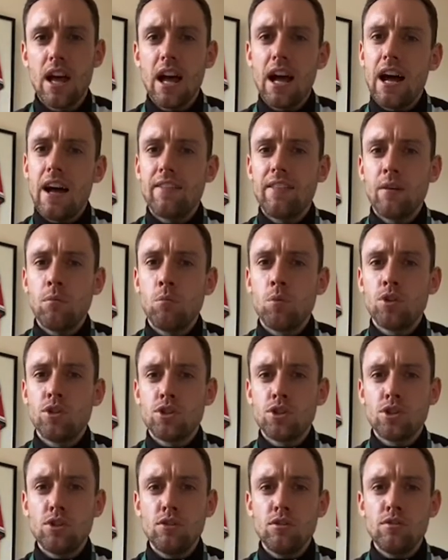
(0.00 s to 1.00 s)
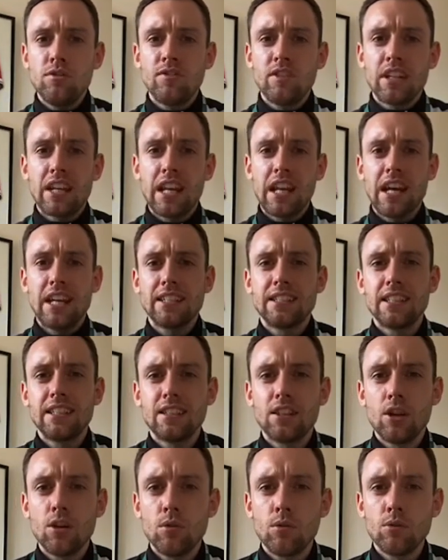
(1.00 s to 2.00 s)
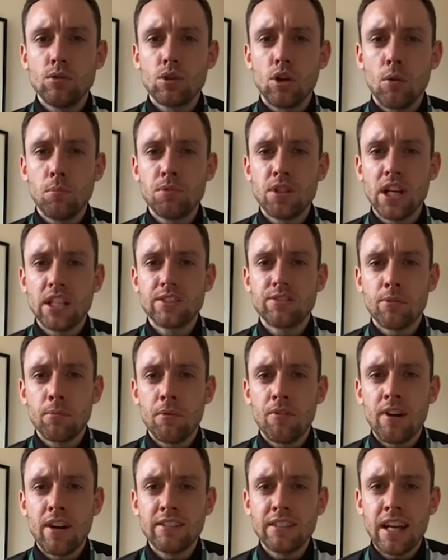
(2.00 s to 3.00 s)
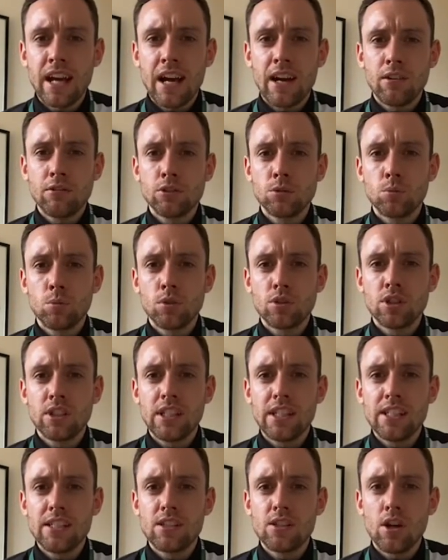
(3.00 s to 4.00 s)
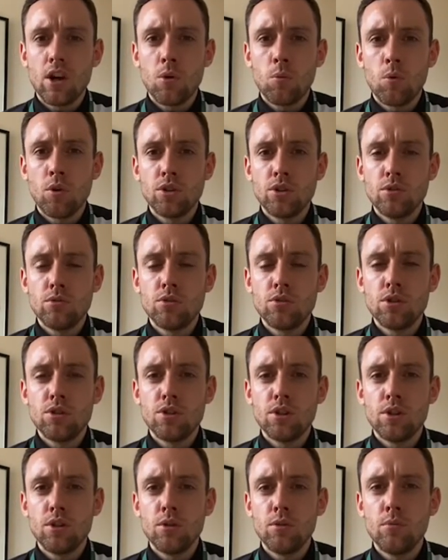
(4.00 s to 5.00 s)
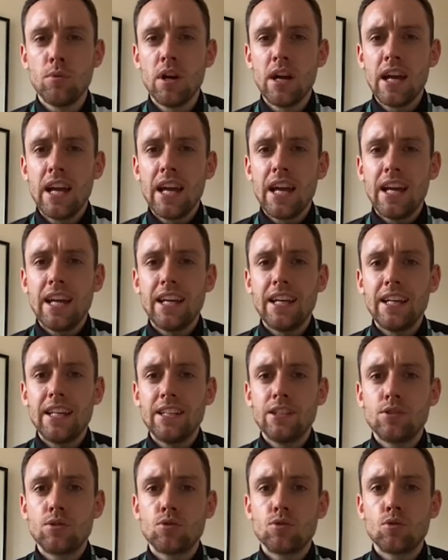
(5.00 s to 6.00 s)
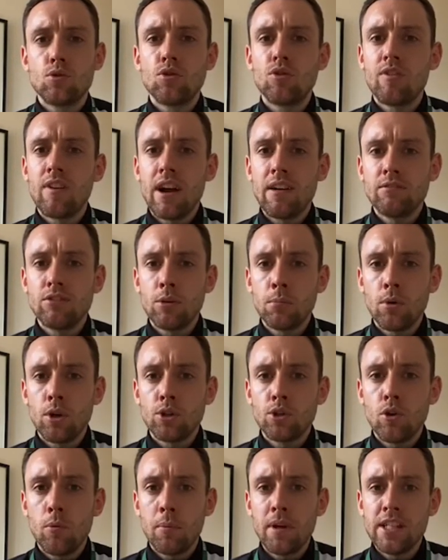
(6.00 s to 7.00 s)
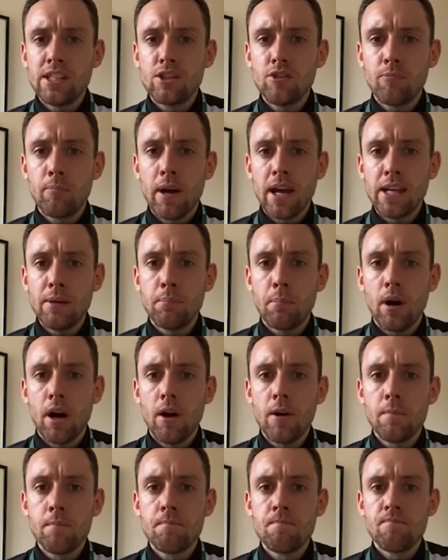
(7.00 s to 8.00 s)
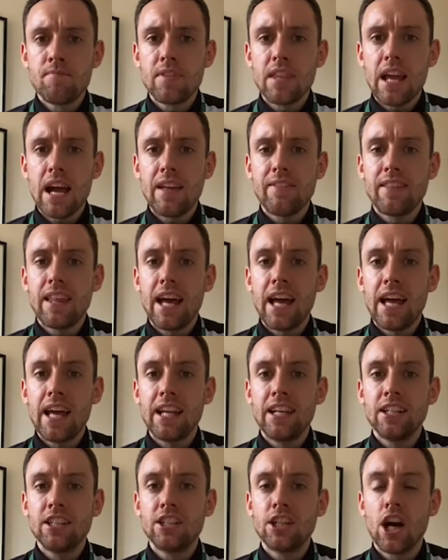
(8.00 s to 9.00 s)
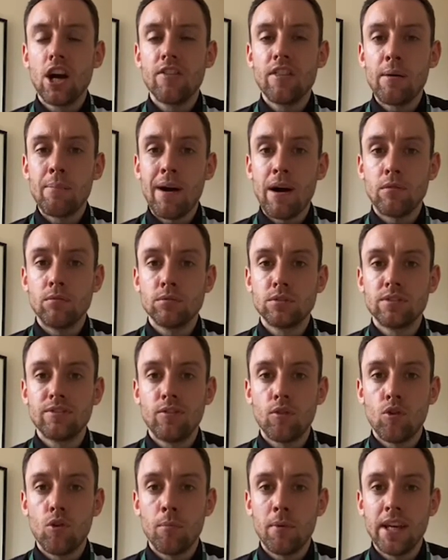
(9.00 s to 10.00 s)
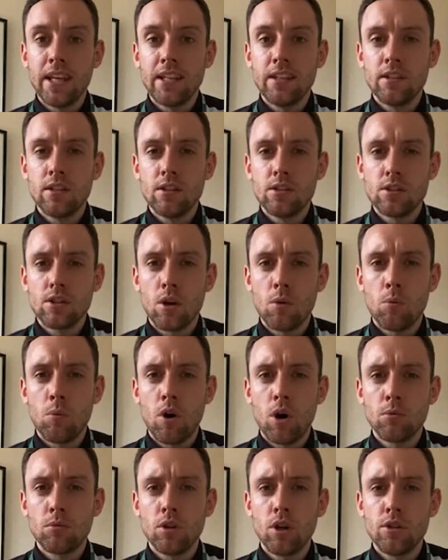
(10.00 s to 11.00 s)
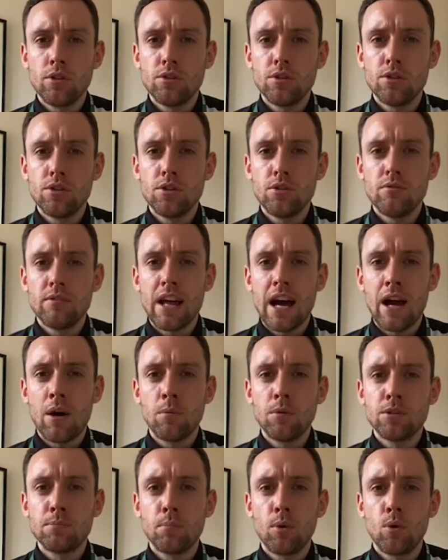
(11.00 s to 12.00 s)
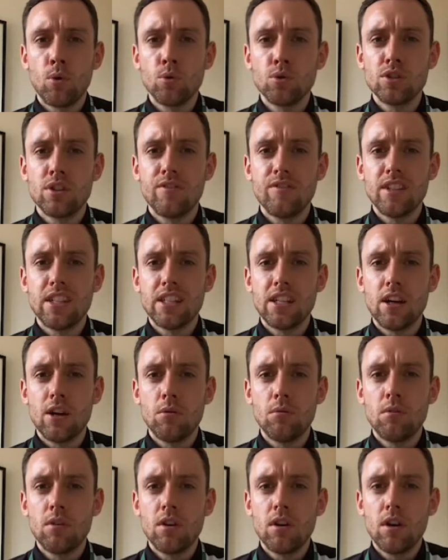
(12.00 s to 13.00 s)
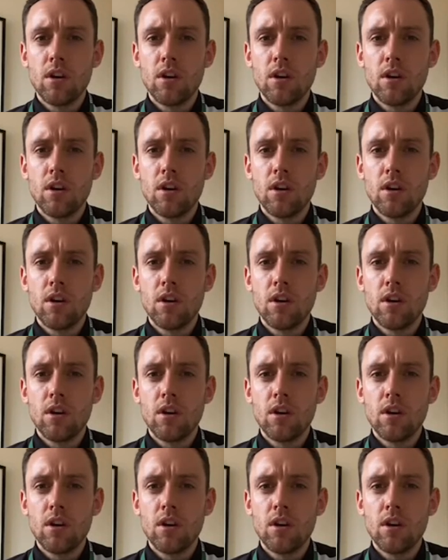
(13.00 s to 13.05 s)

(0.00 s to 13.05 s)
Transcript: And then once you've collected those objects from around the house, what it is that I want you to do is draw around them on your piece of paper and then cut them out for me. So what I would like you to do now is pause the video